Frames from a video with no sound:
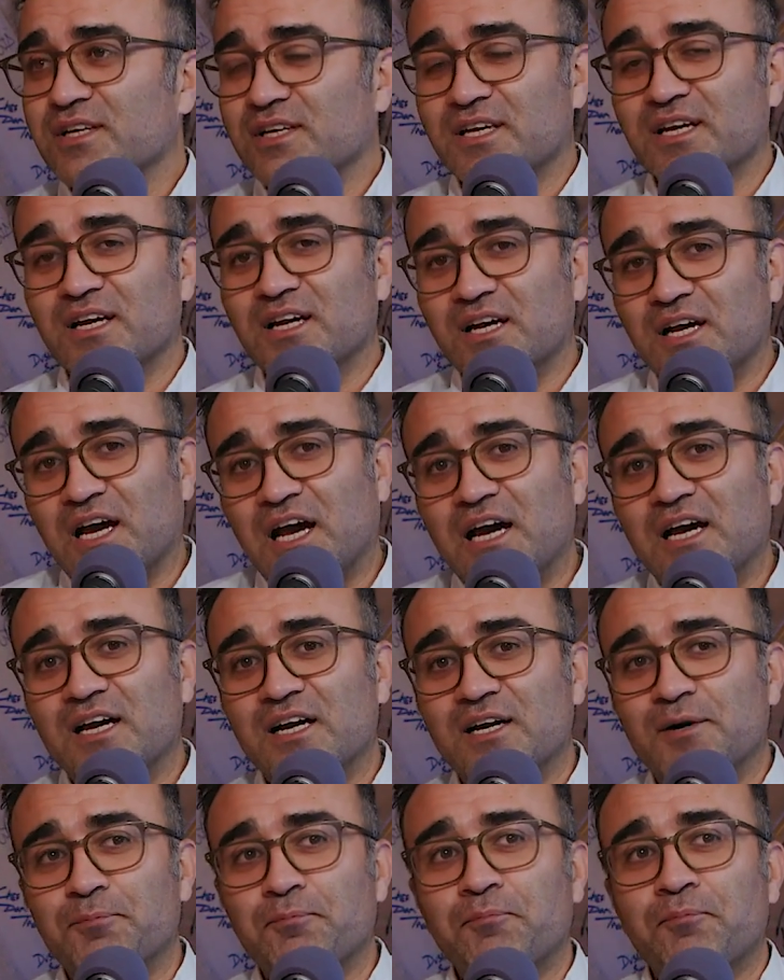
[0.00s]

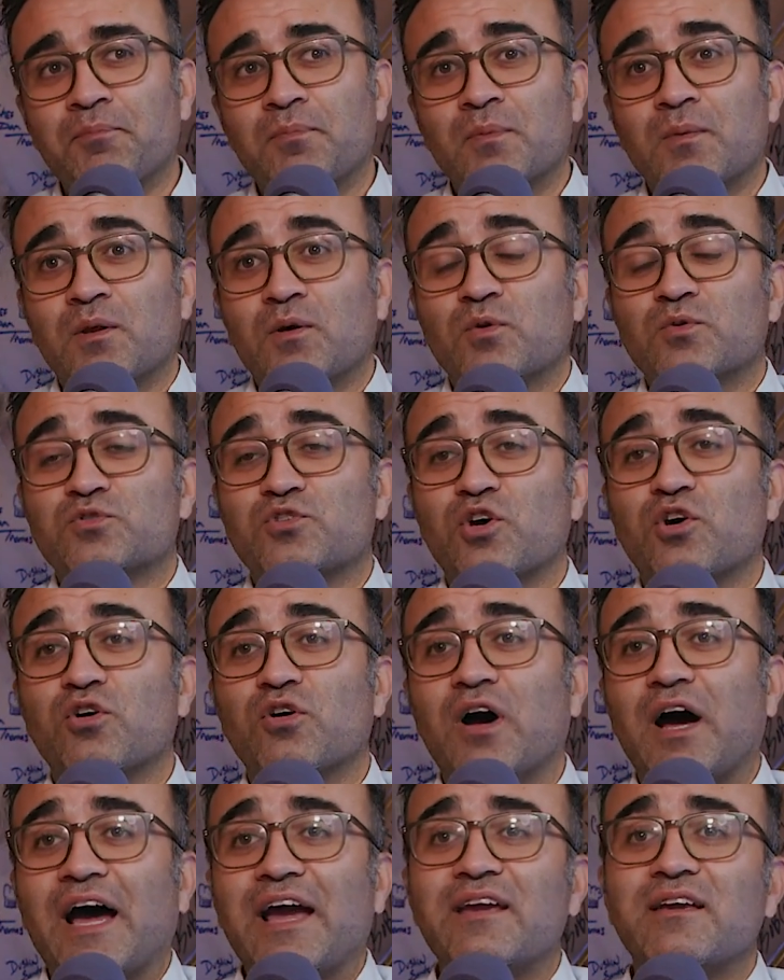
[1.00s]
Yeah. So
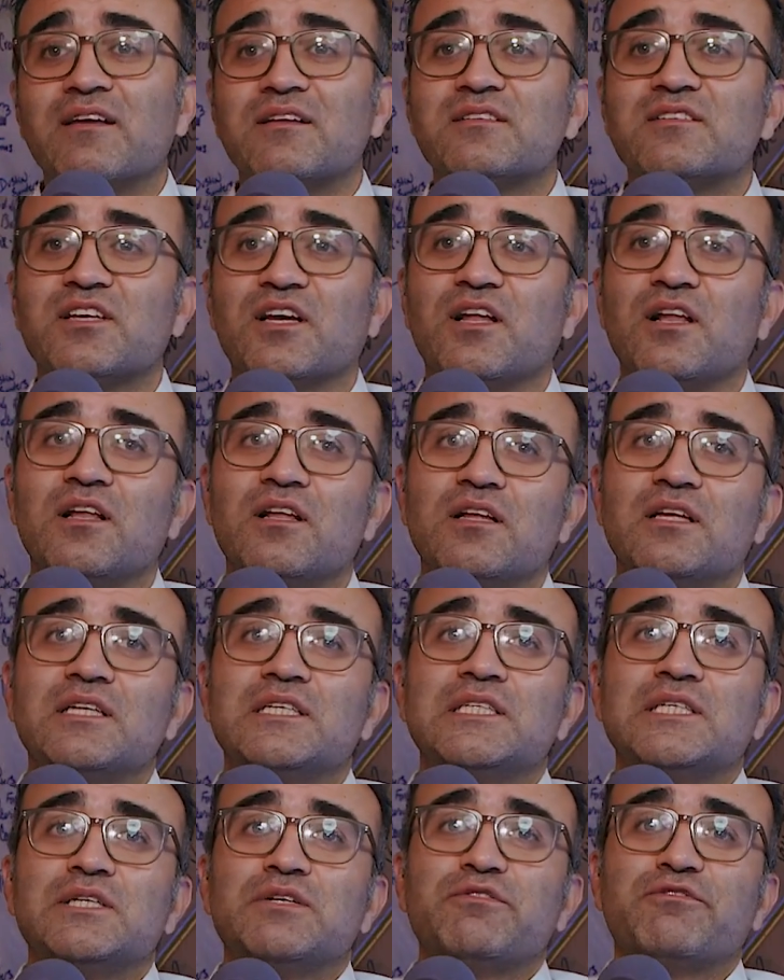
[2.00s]
I can tell
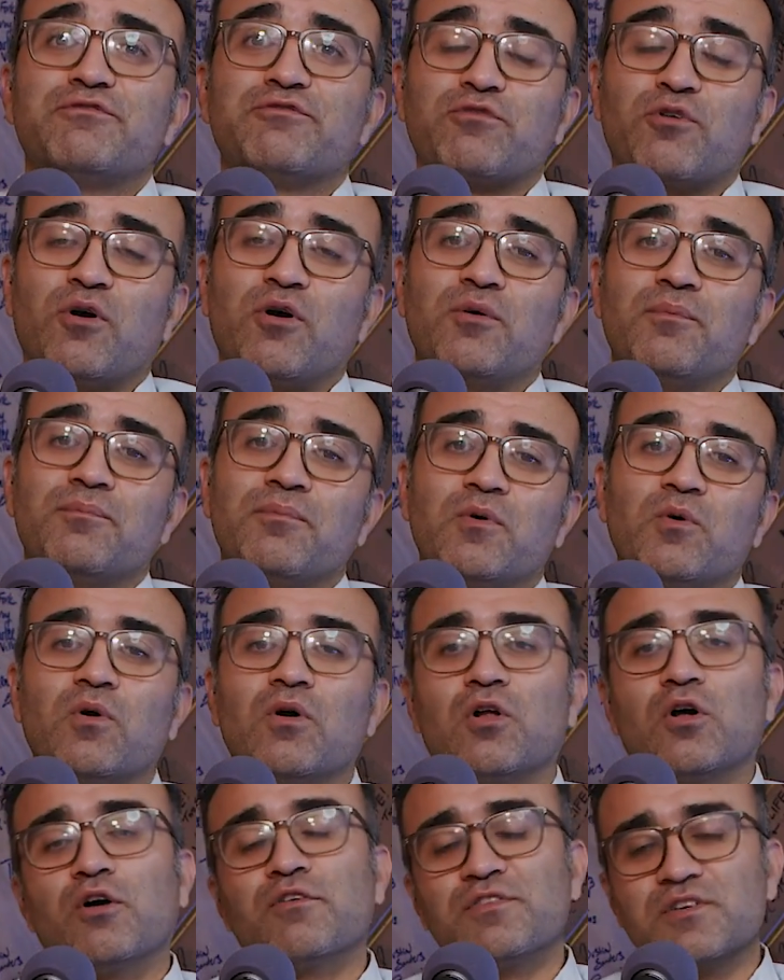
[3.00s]
from,
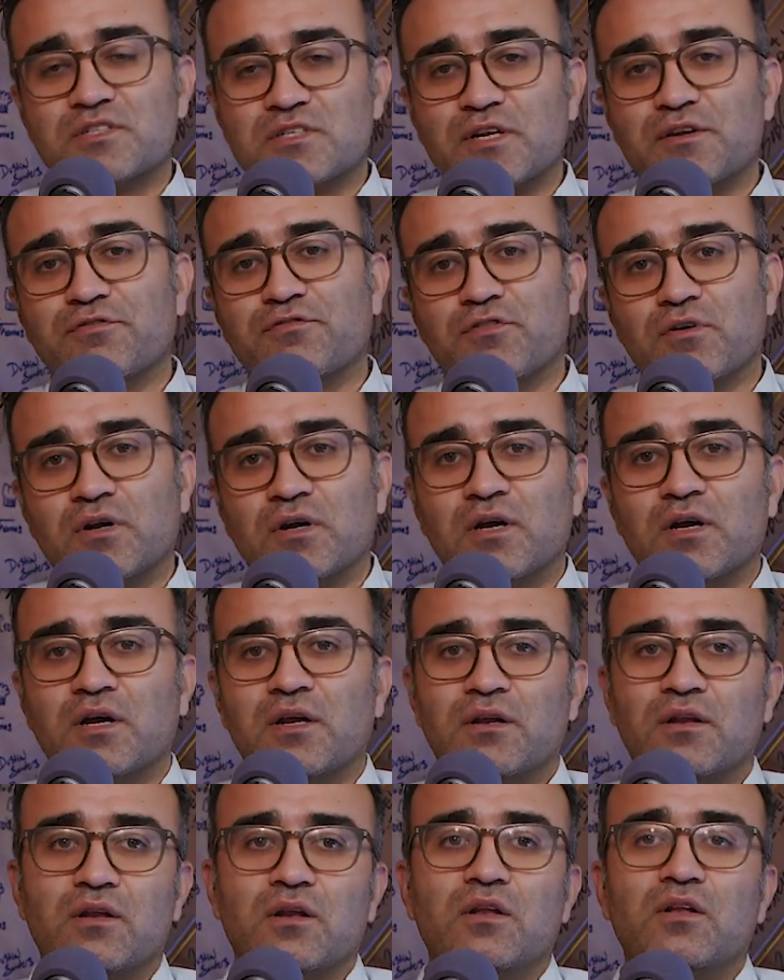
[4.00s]
obviously
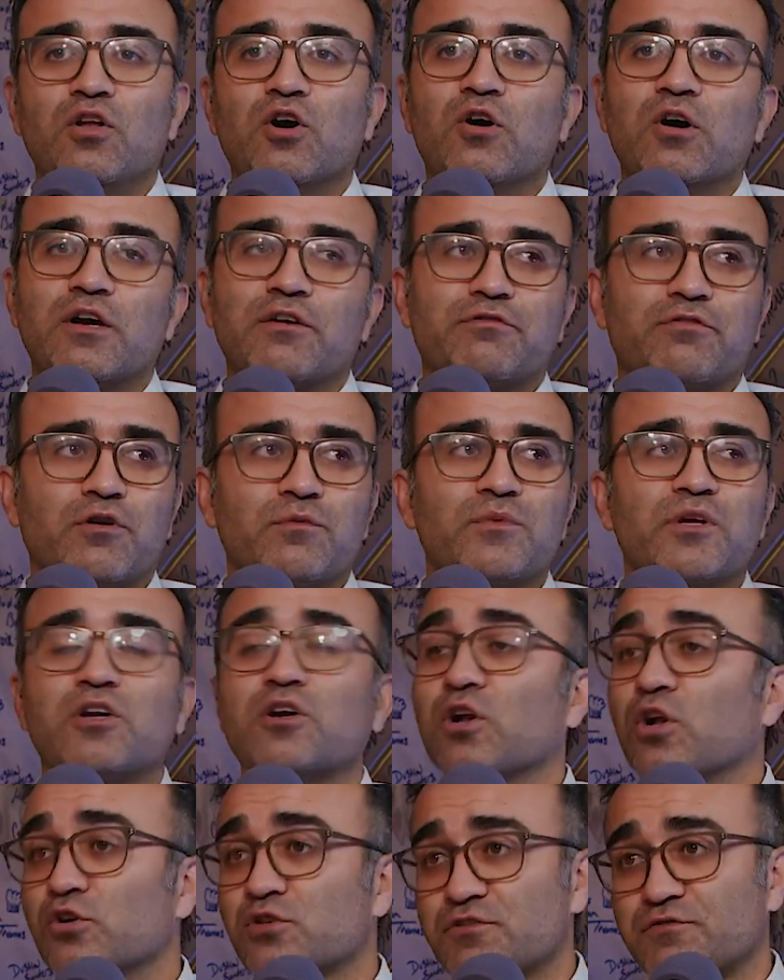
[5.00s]
knowing from the
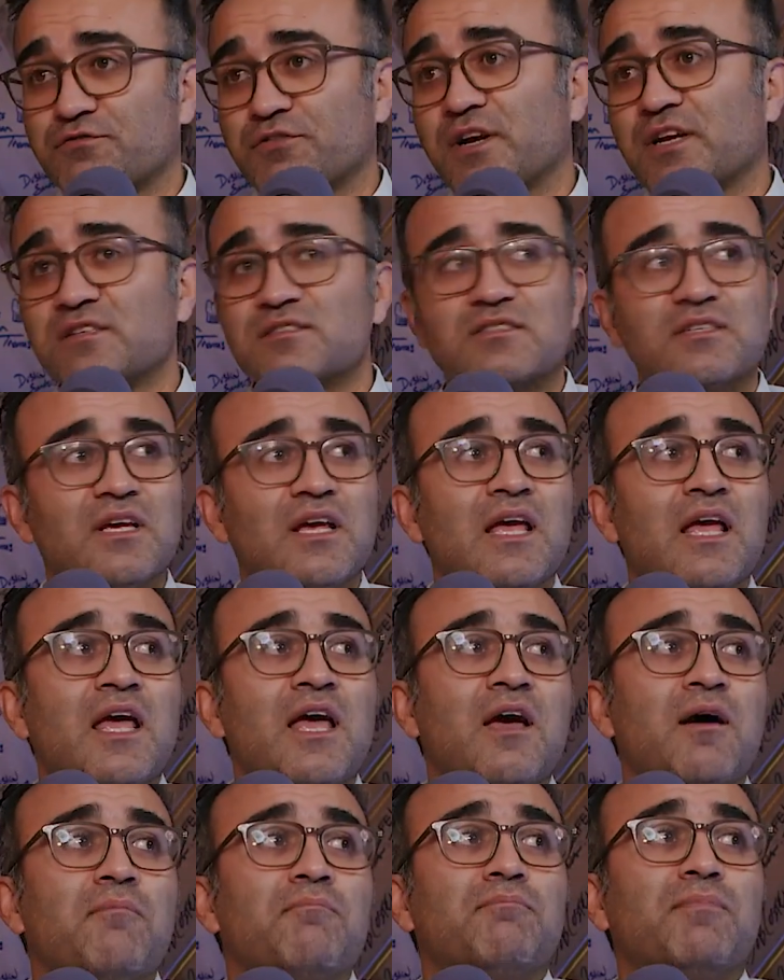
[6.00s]
close friends,
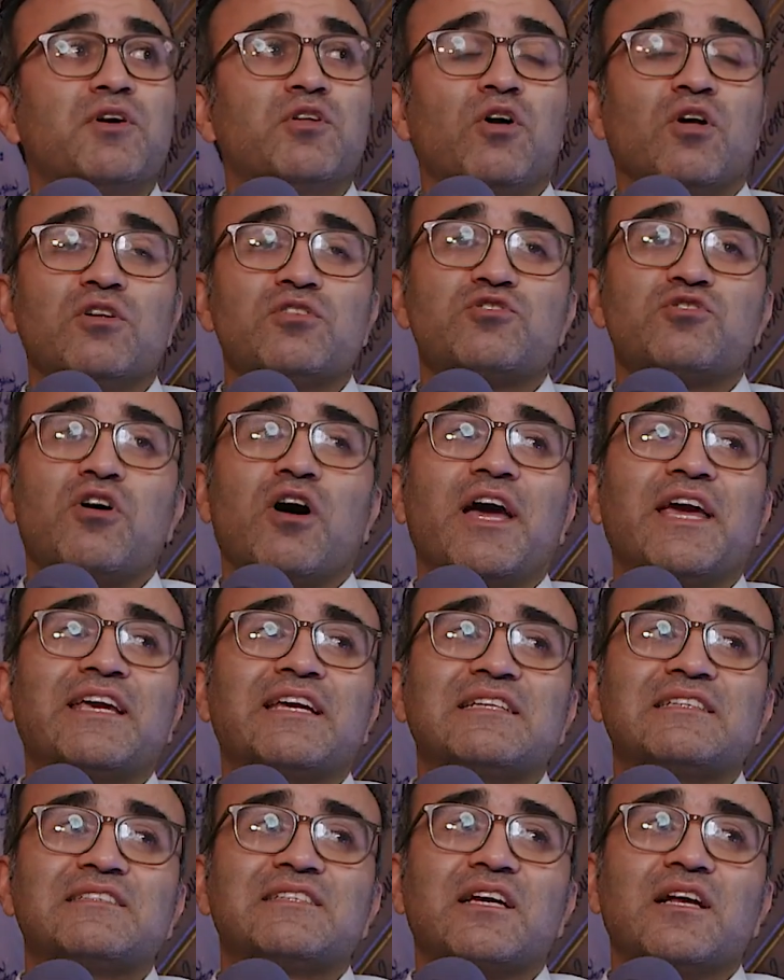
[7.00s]
but also I
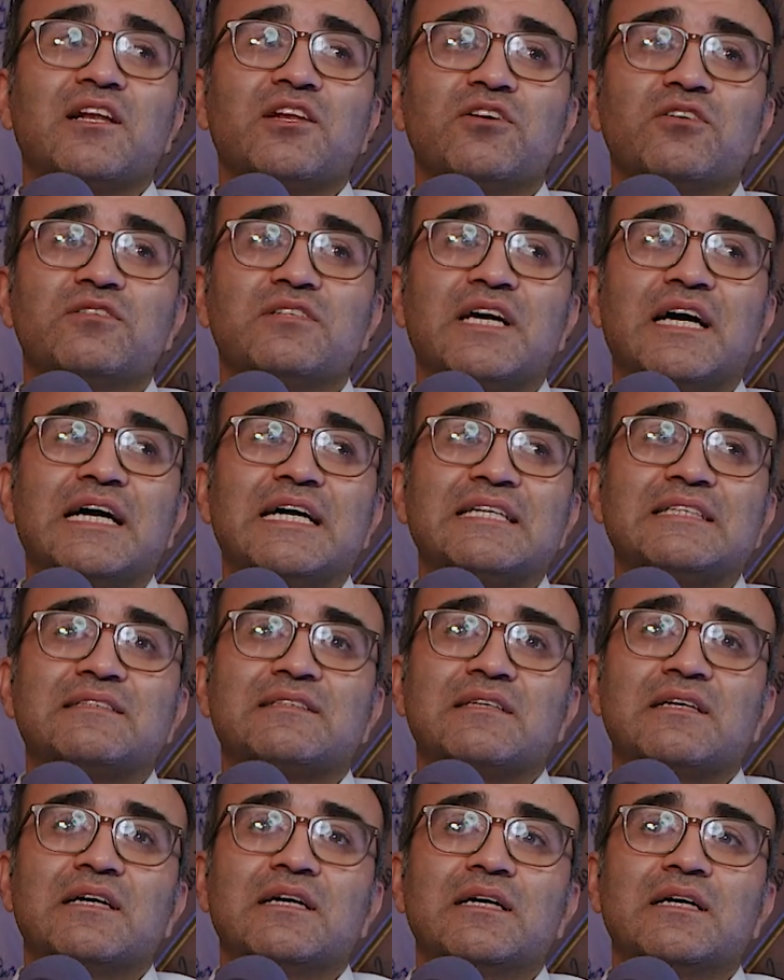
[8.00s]
can tell you that